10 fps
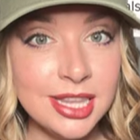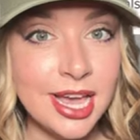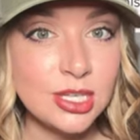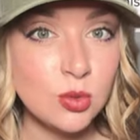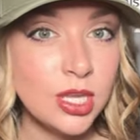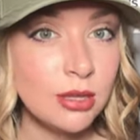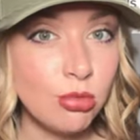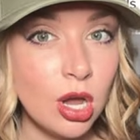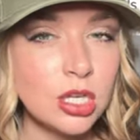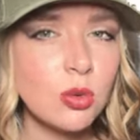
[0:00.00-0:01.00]
last week in the
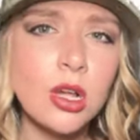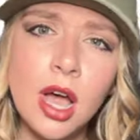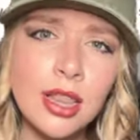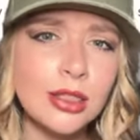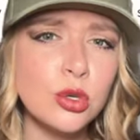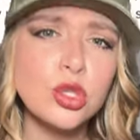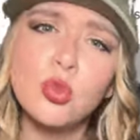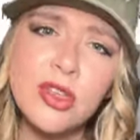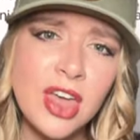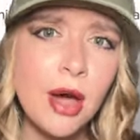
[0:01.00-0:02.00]
Bronx were cut loose
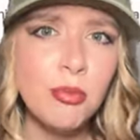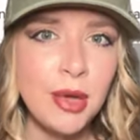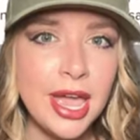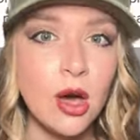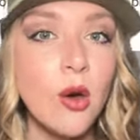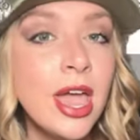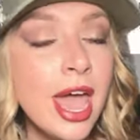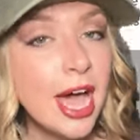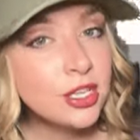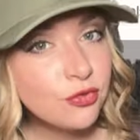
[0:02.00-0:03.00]
without bail,
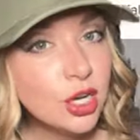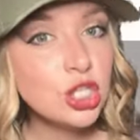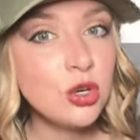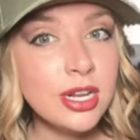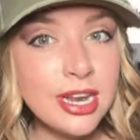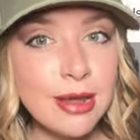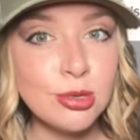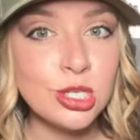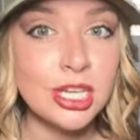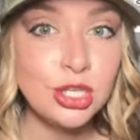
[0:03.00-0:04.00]
as frustrated
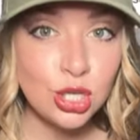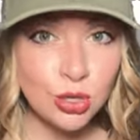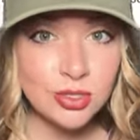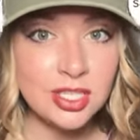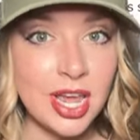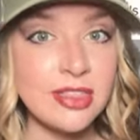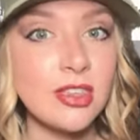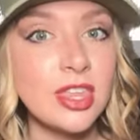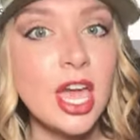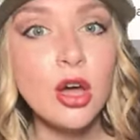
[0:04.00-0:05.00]
neighbors said Tuesday
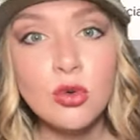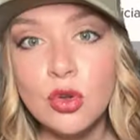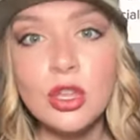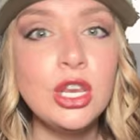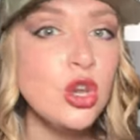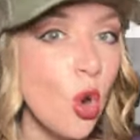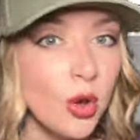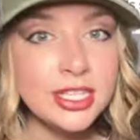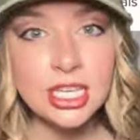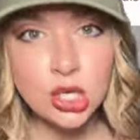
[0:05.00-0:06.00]
that the unruly,
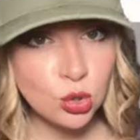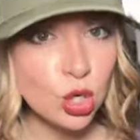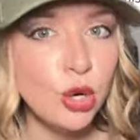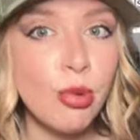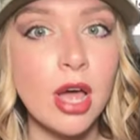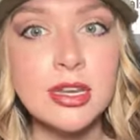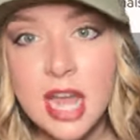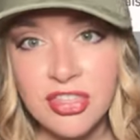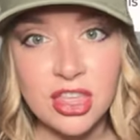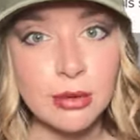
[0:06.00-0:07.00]
noisy crew brought
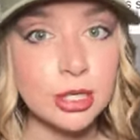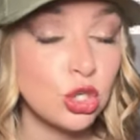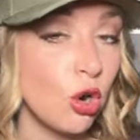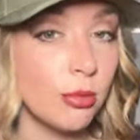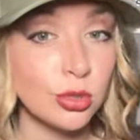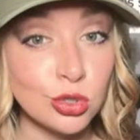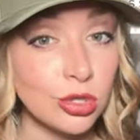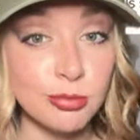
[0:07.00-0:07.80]
nothing but trouble to the